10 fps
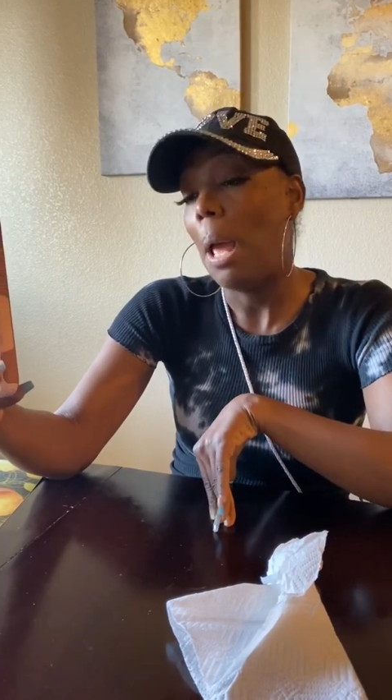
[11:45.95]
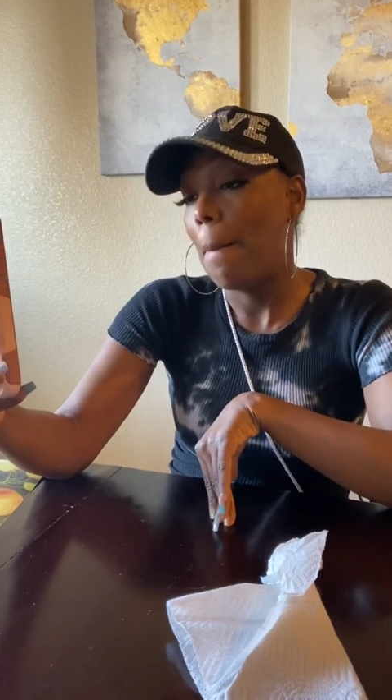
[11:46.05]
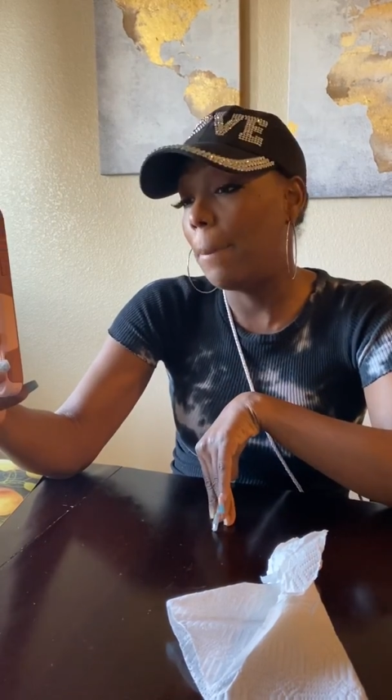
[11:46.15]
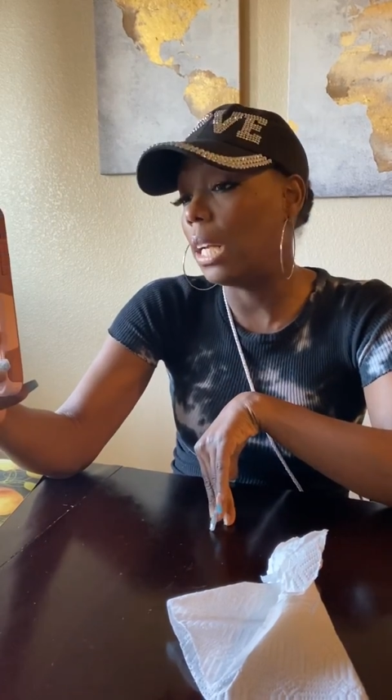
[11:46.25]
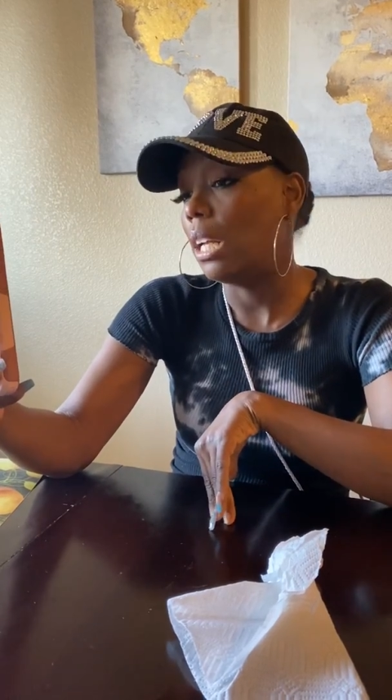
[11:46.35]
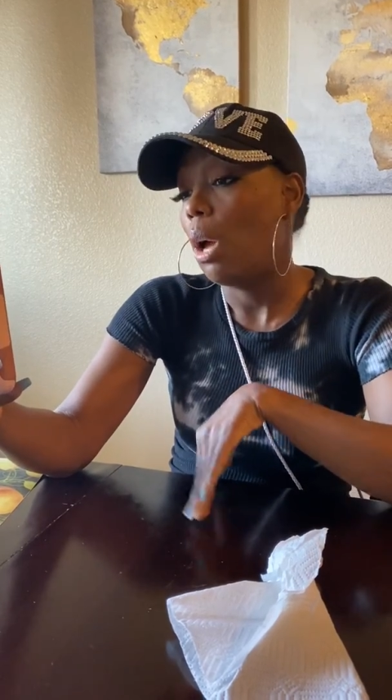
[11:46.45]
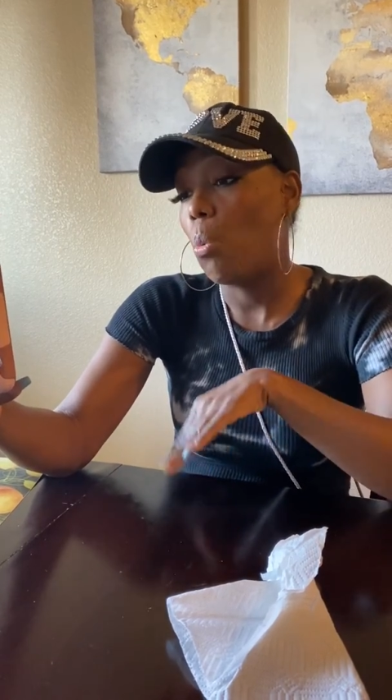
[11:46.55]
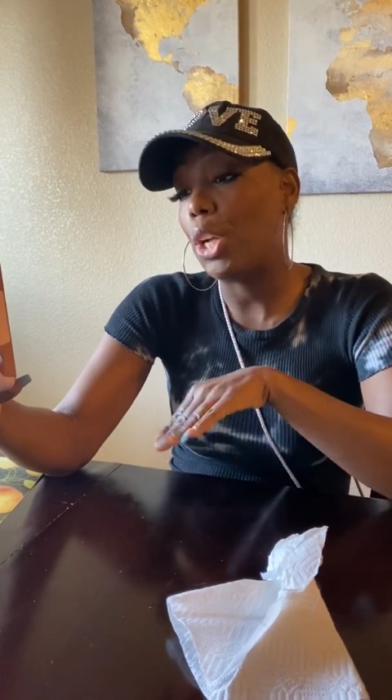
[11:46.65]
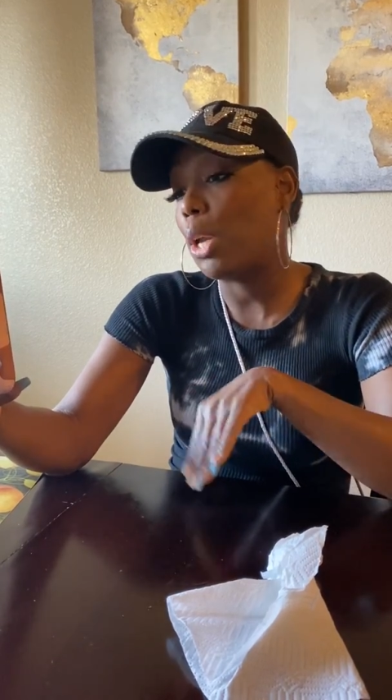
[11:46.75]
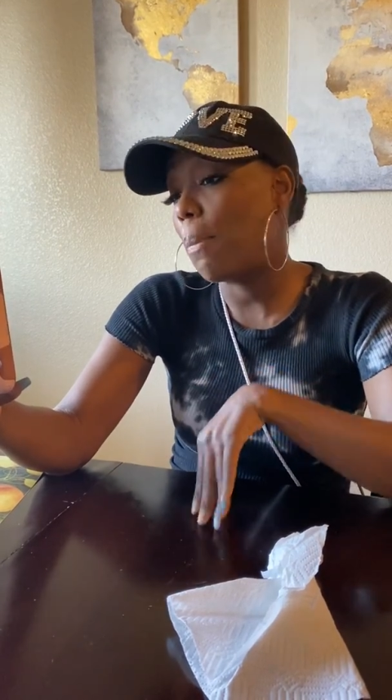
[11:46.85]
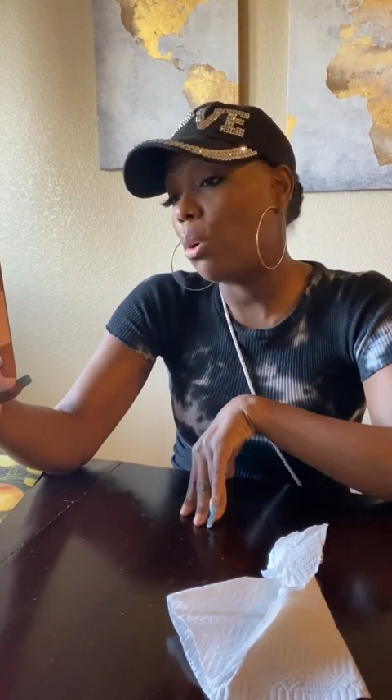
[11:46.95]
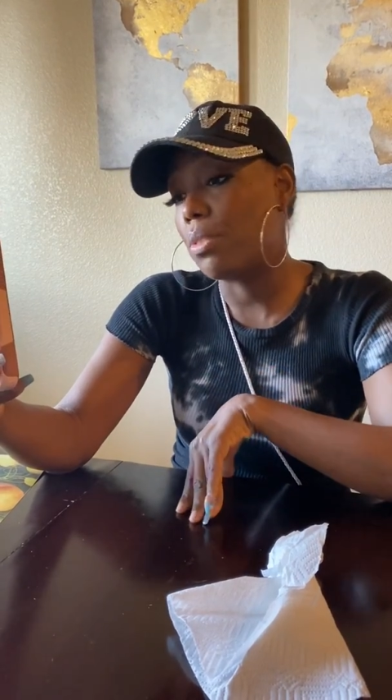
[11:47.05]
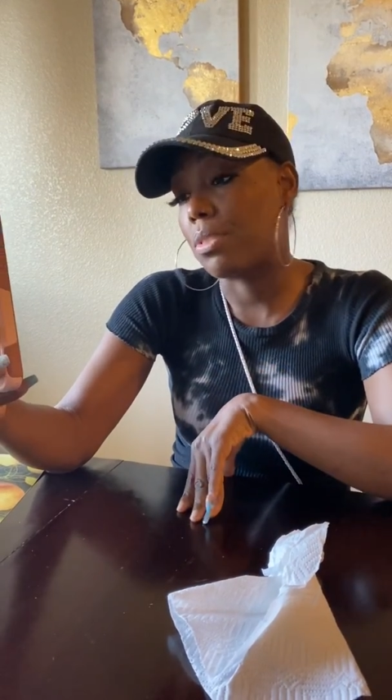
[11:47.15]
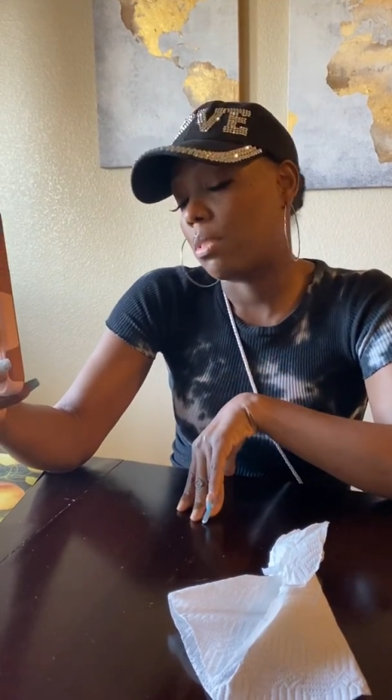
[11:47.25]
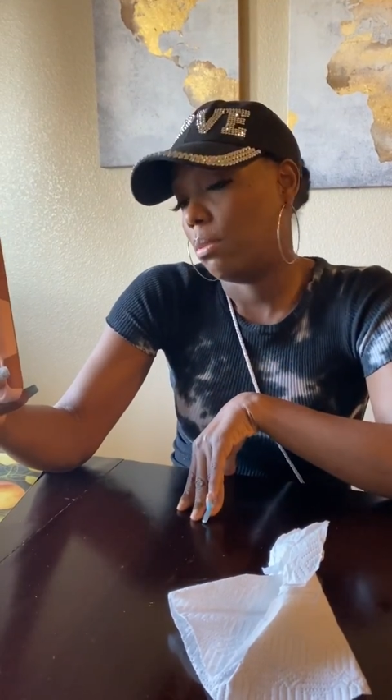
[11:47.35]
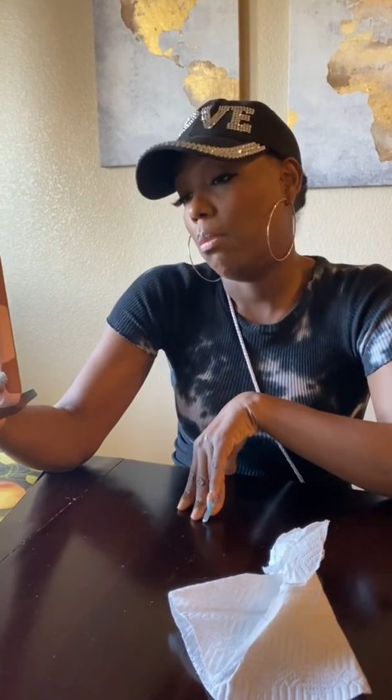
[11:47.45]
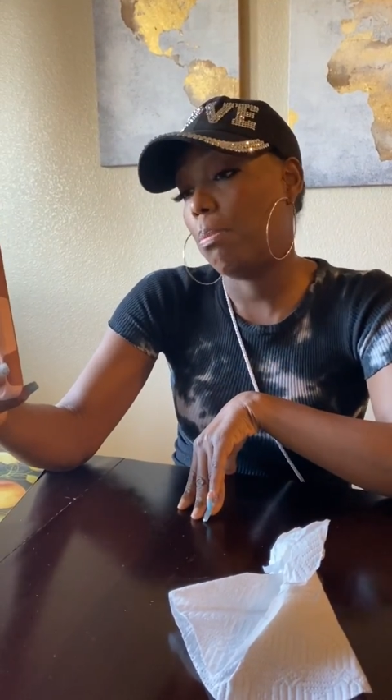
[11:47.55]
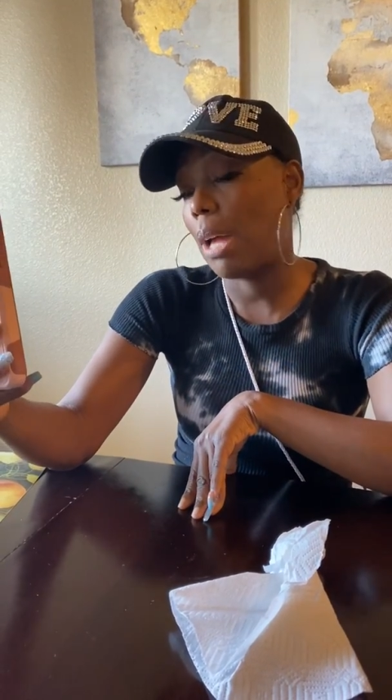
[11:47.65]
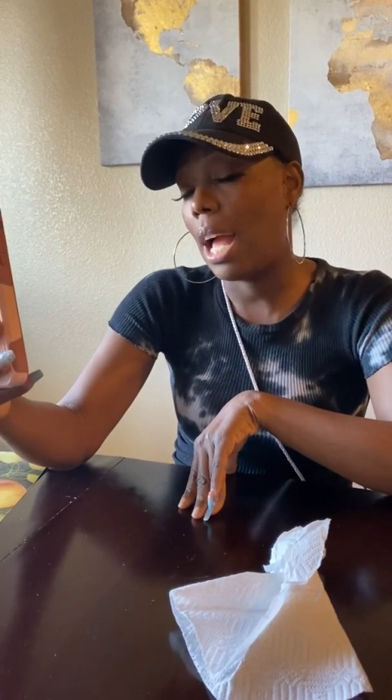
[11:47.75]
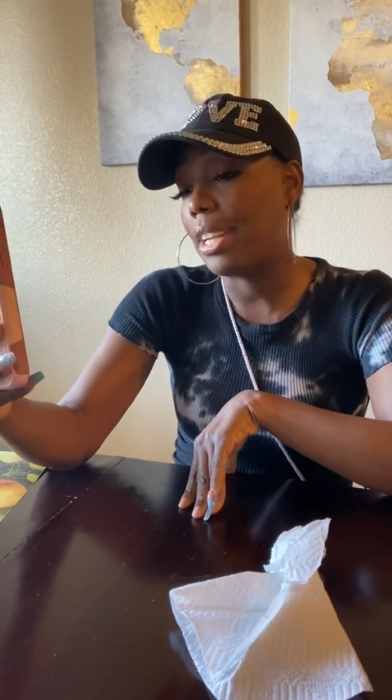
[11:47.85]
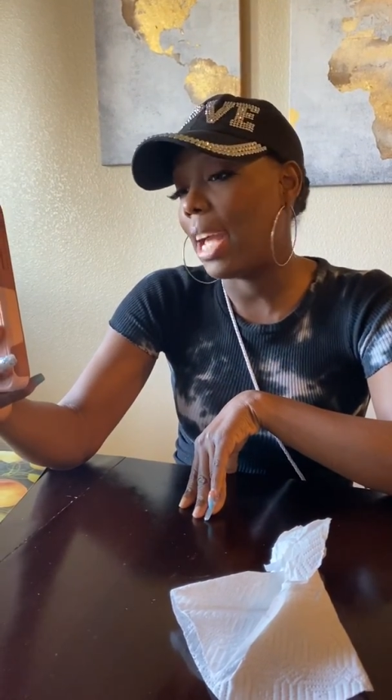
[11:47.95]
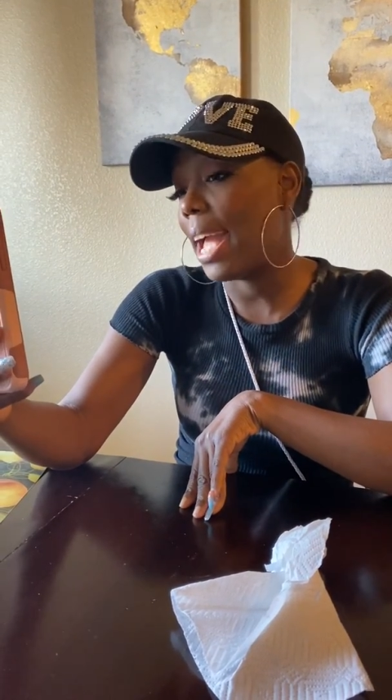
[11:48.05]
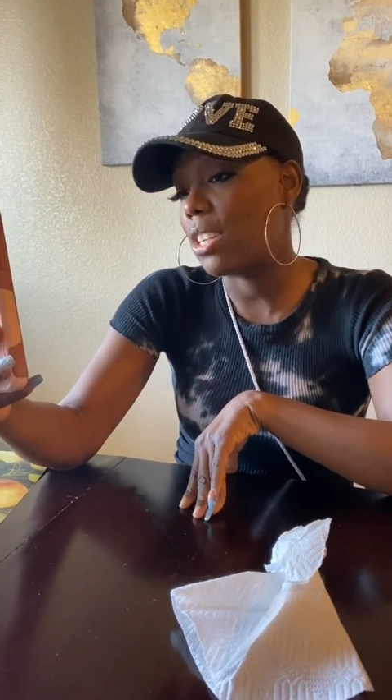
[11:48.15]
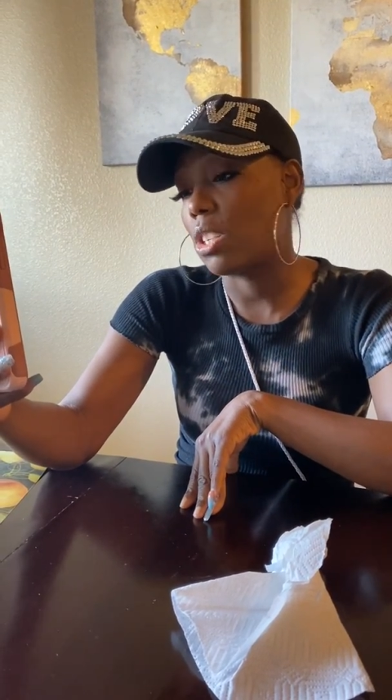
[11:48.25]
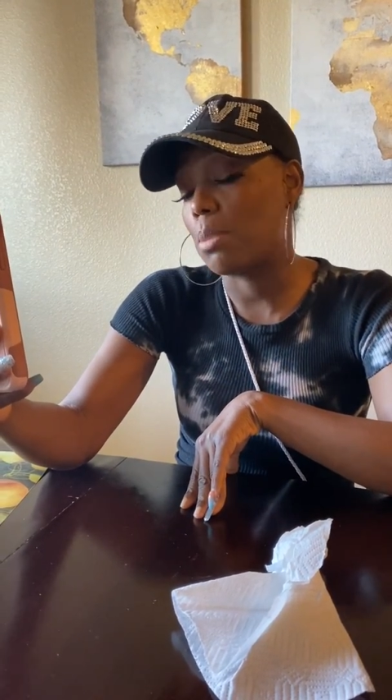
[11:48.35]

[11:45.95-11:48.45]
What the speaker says: But what are your motives behind your actions?